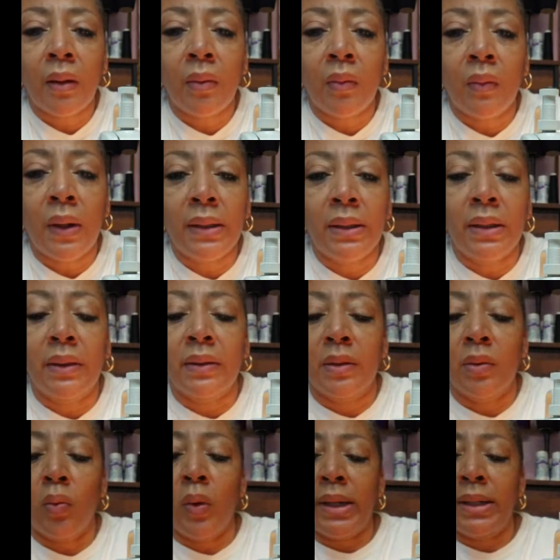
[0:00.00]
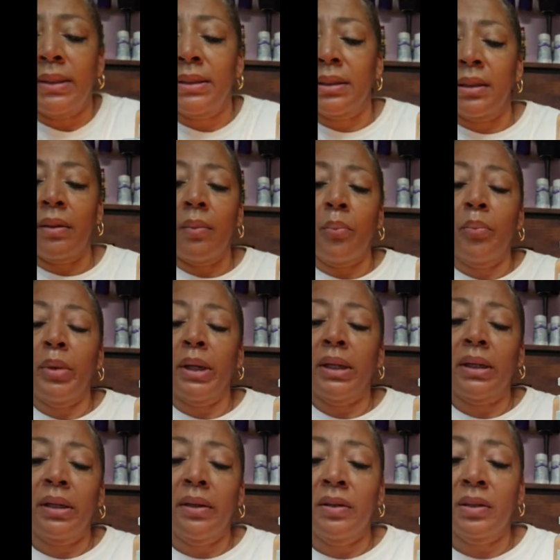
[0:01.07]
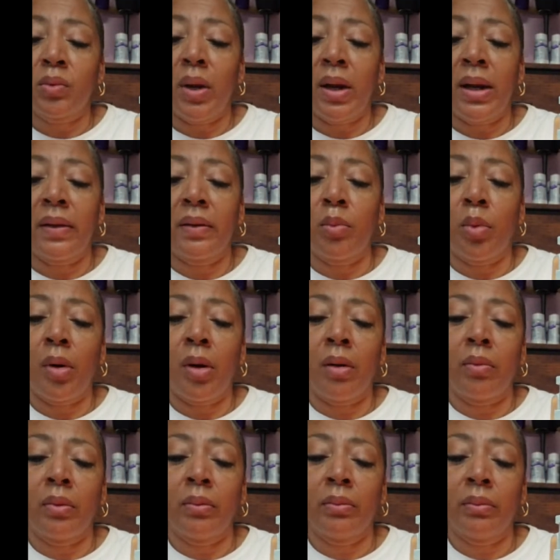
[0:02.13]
right there at the waist. But here's where I have a problem.